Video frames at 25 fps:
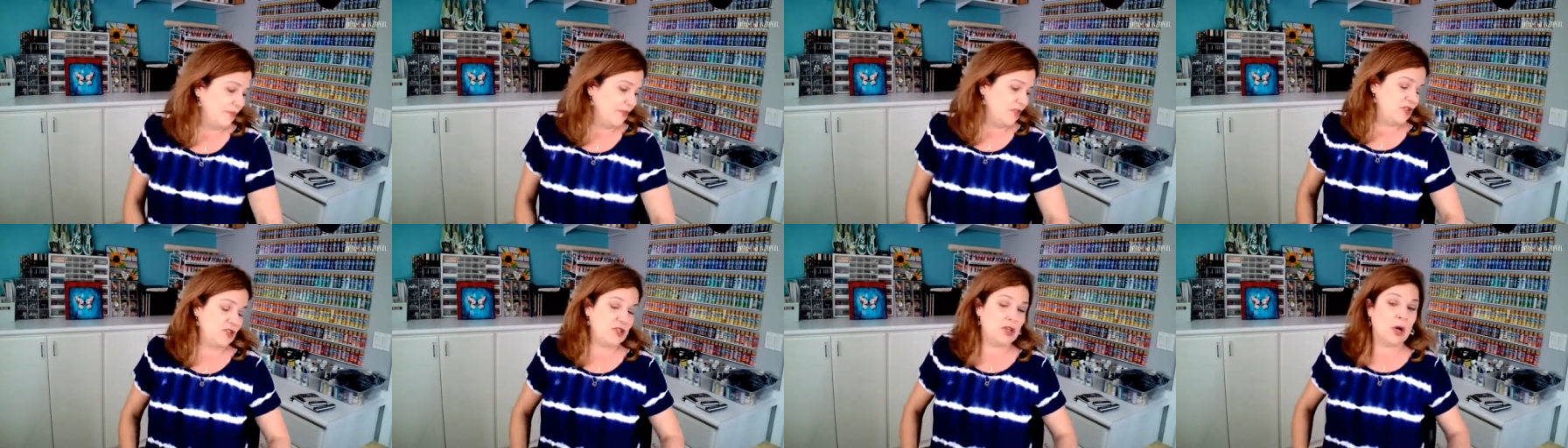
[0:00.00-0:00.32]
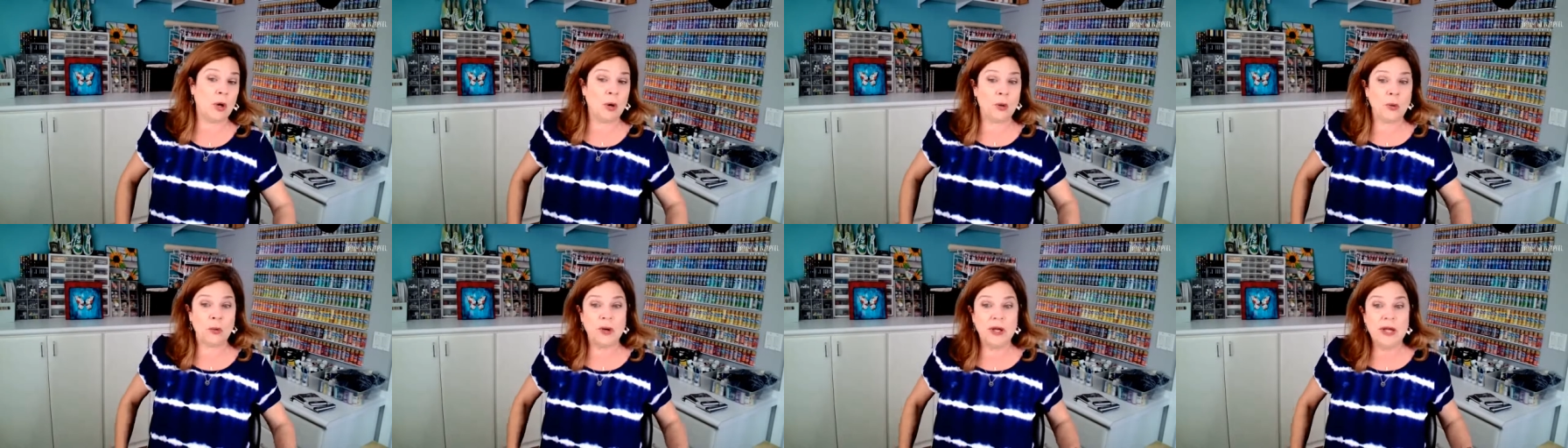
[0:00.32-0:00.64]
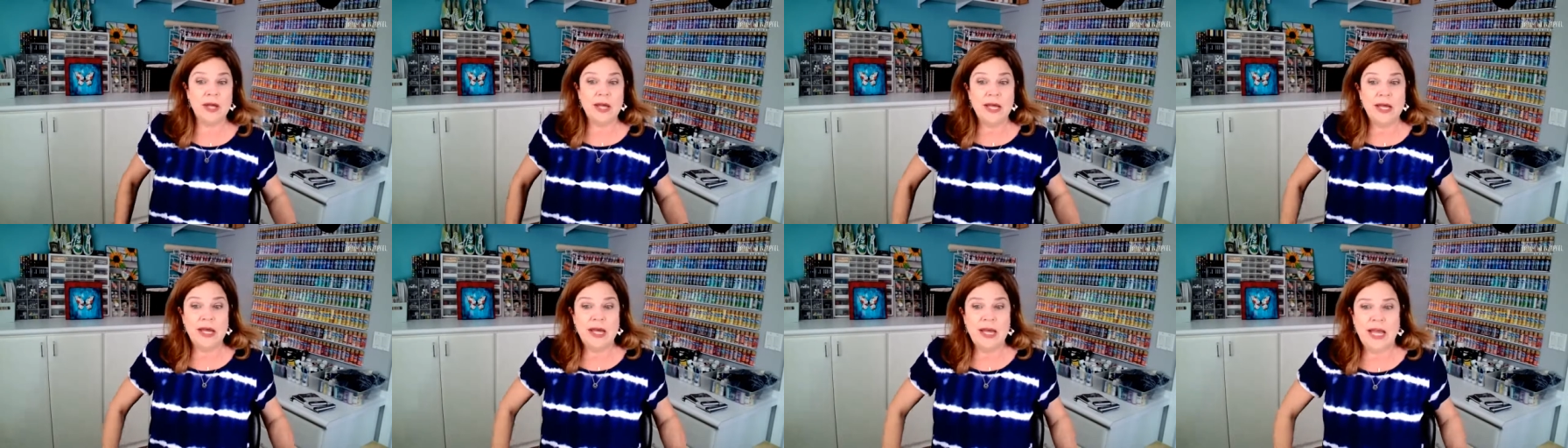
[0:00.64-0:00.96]
So
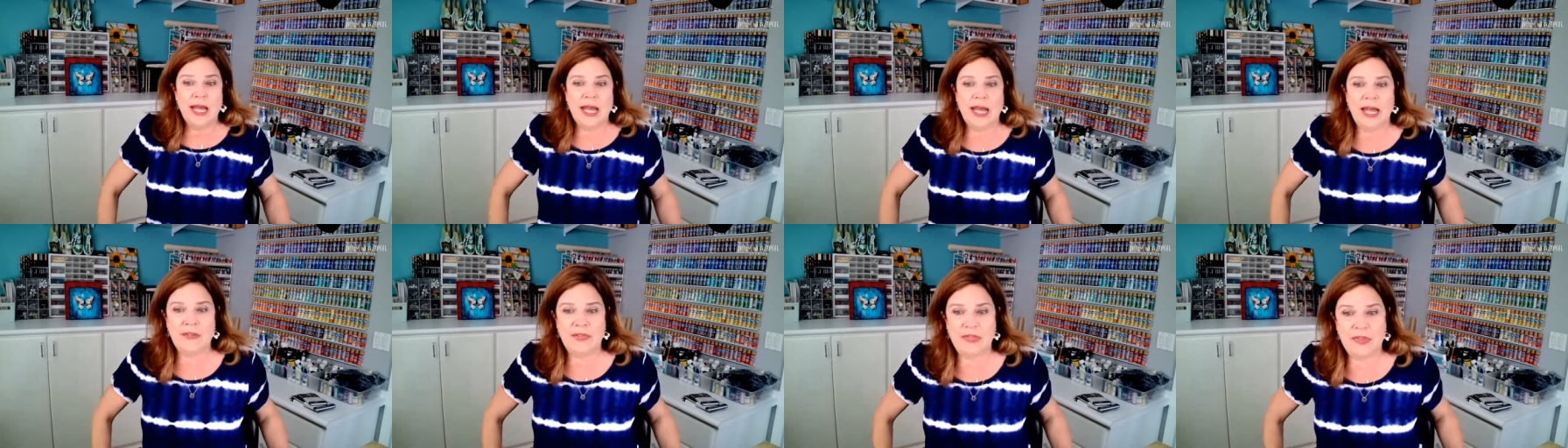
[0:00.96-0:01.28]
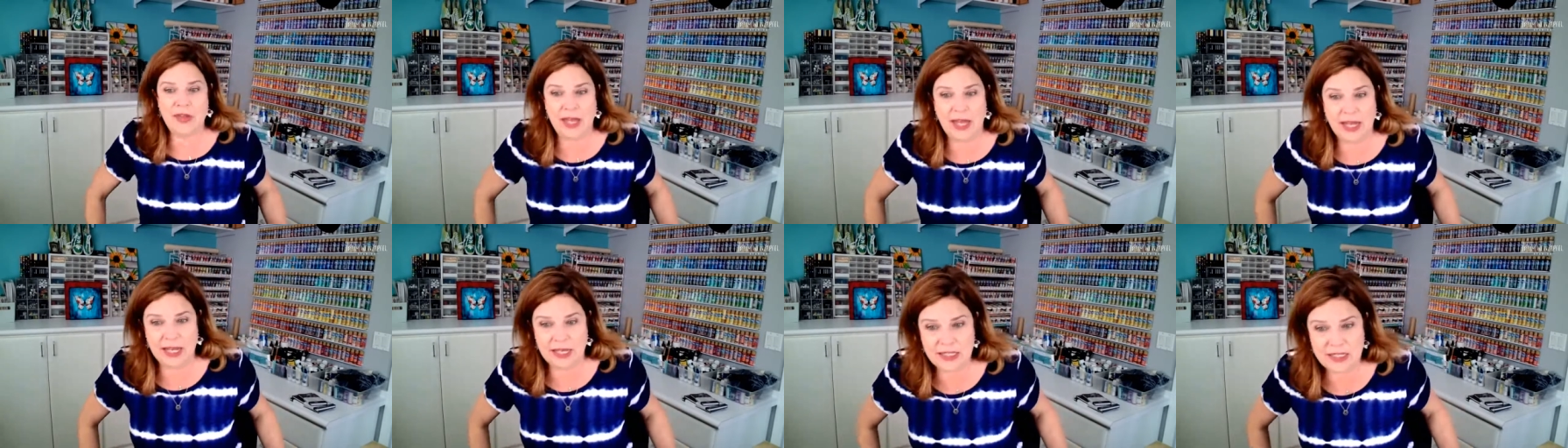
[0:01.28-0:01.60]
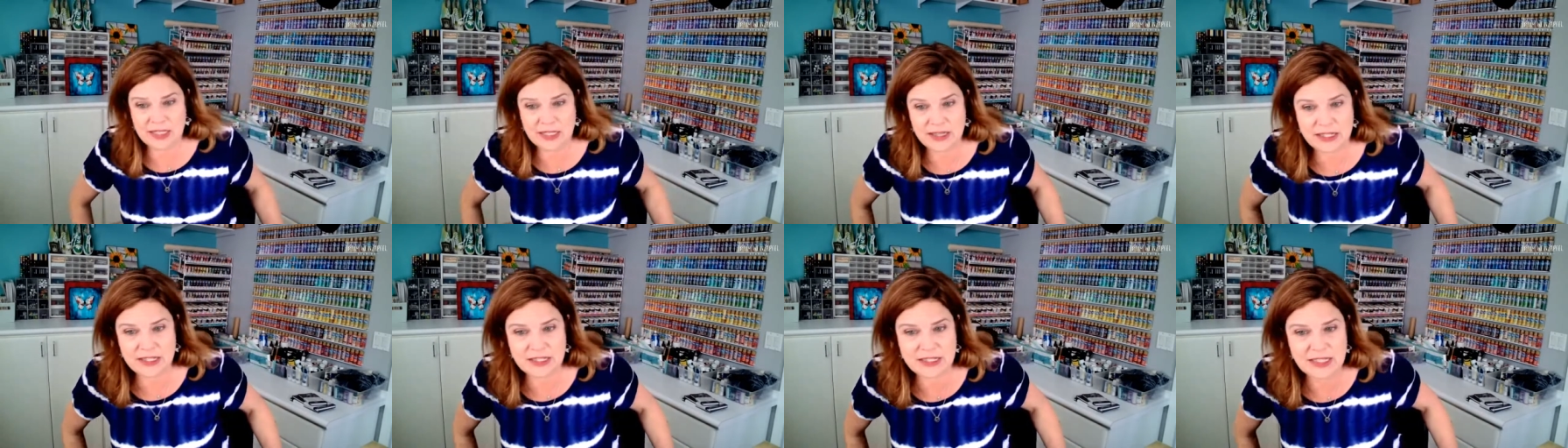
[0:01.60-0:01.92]
at the end
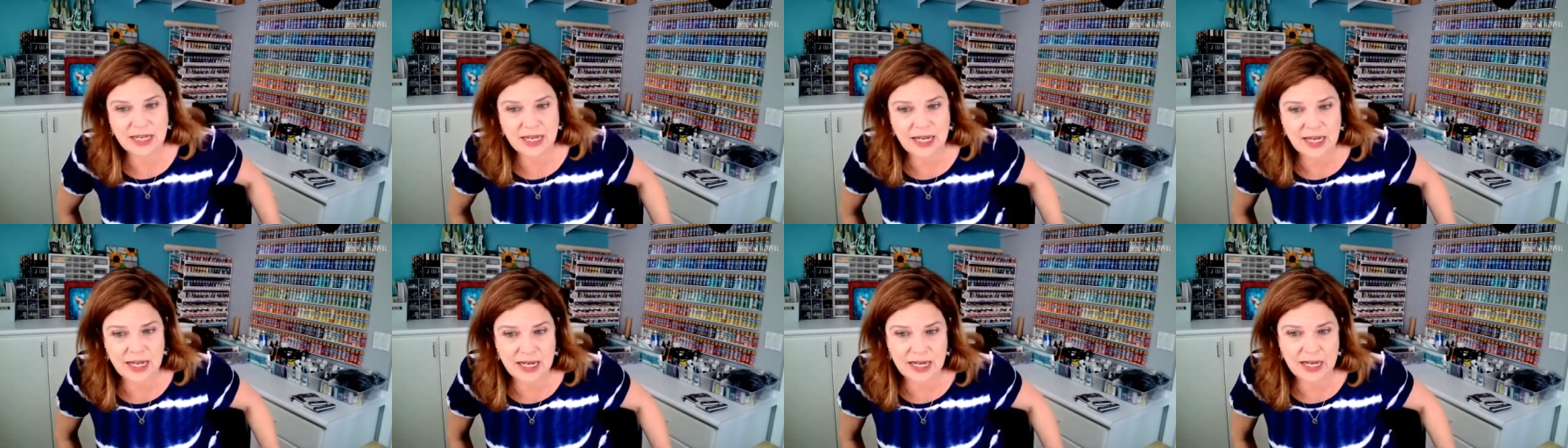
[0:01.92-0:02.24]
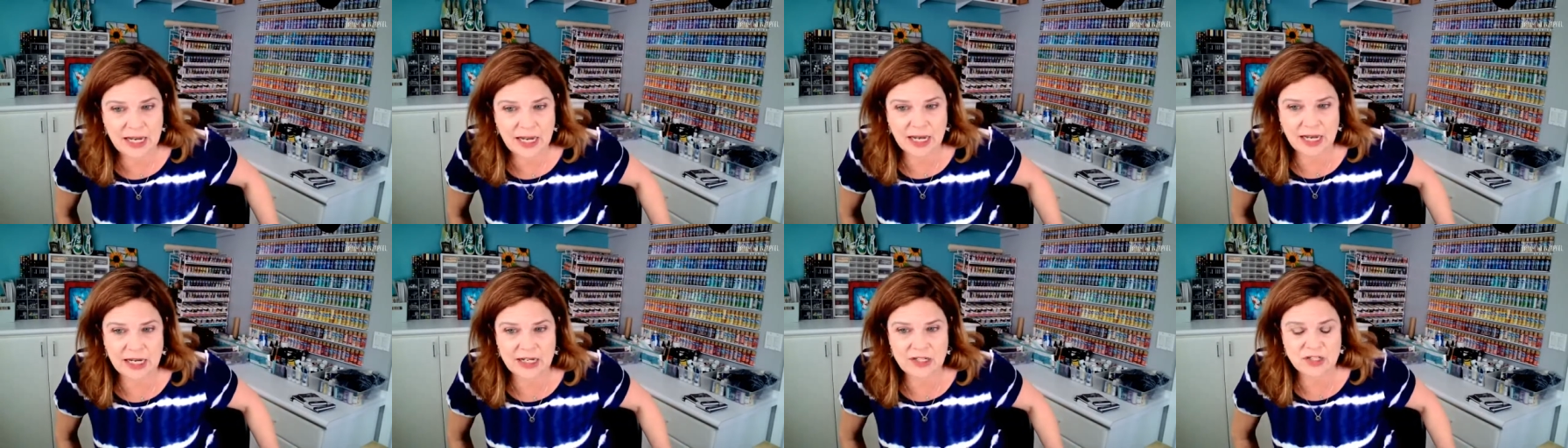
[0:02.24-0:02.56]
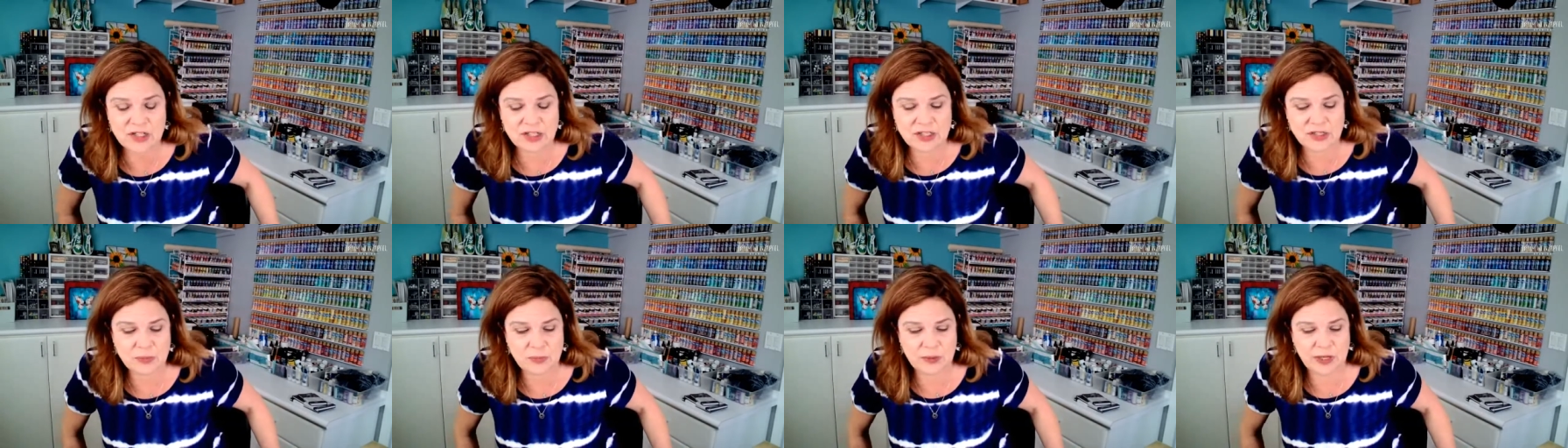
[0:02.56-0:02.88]
of the day, I
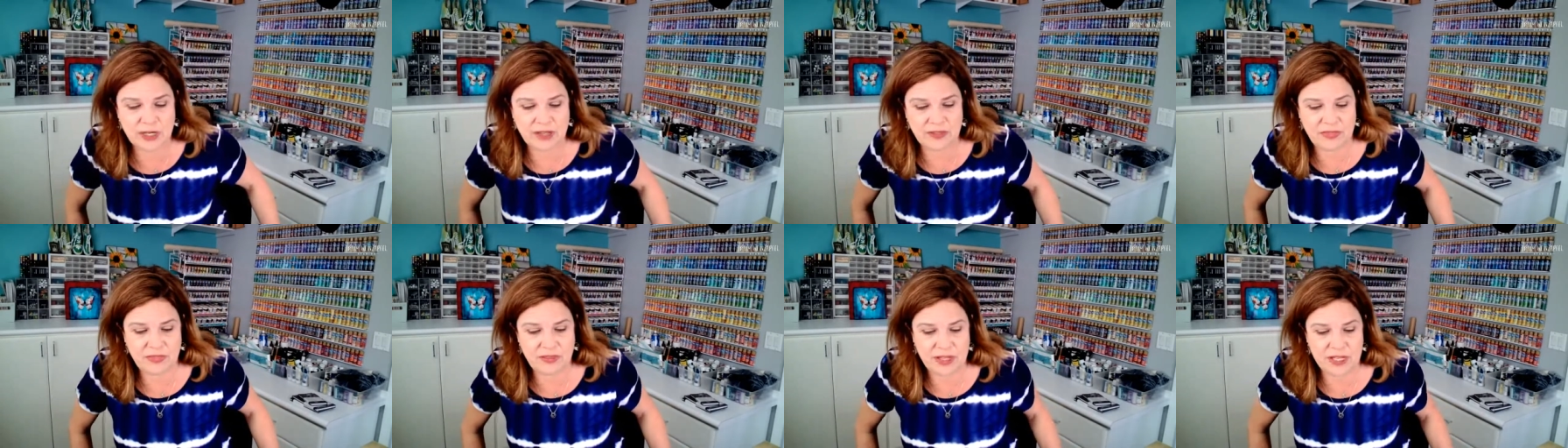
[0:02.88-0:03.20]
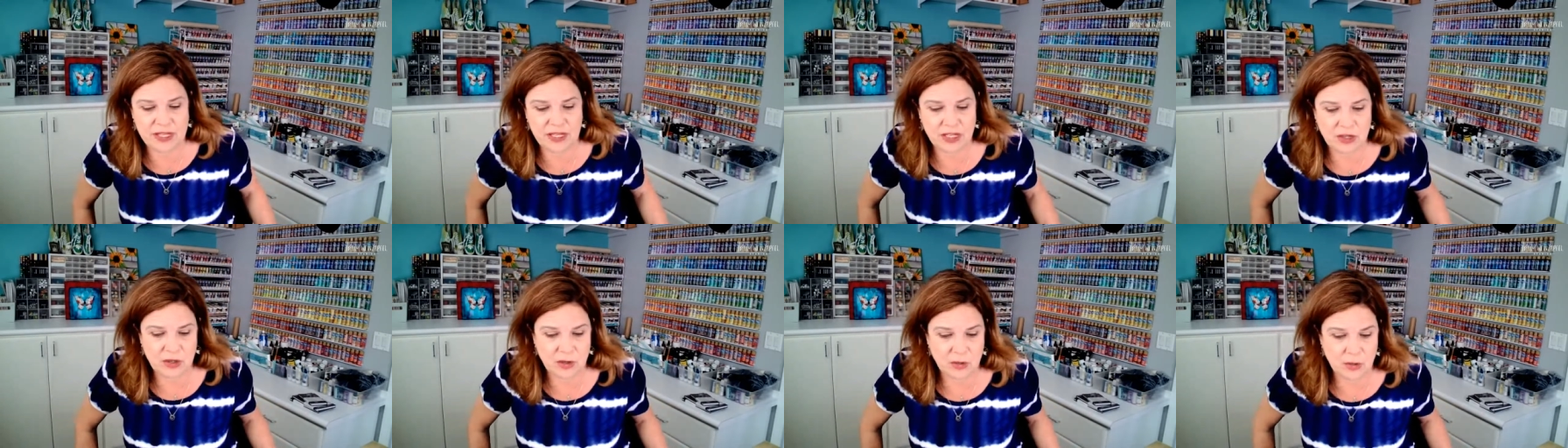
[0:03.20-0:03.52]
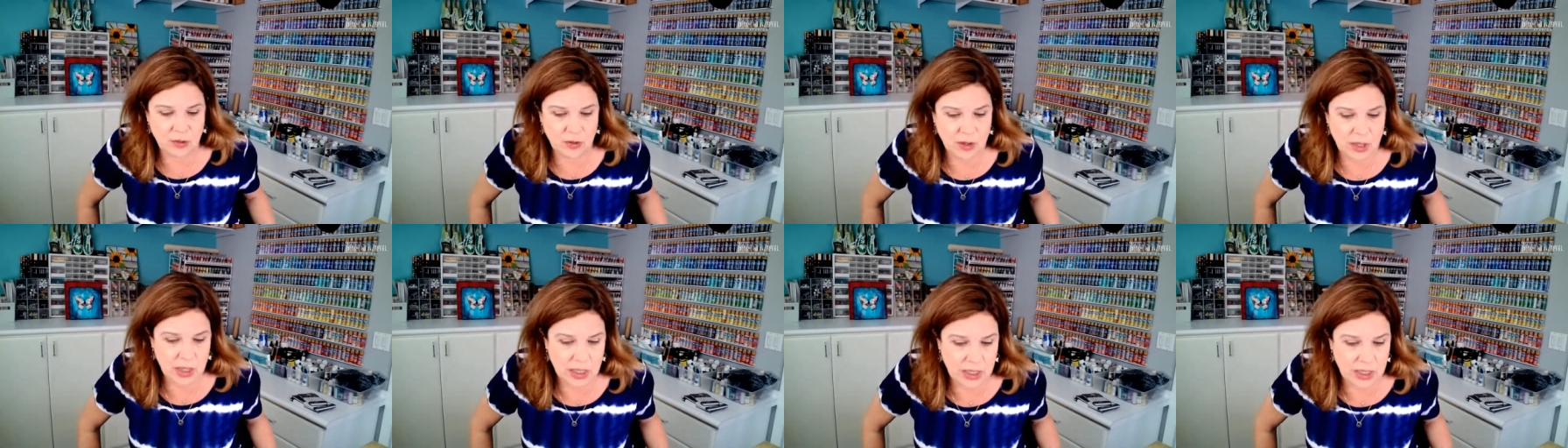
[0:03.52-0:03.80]
just want to thank you.